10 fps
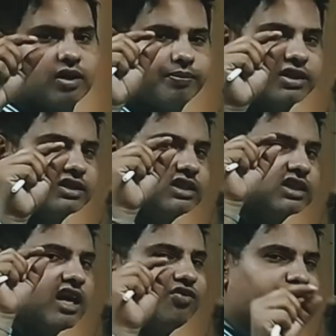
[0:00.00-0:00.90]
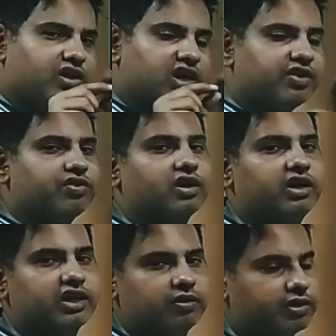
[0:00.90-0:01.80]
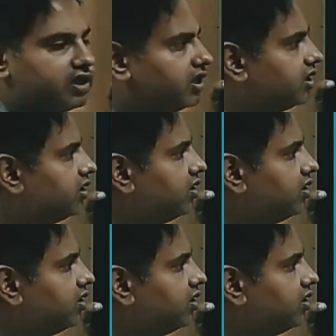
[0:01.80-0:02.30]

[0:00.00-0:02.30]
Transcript: the patients can feel difficulty in breathing.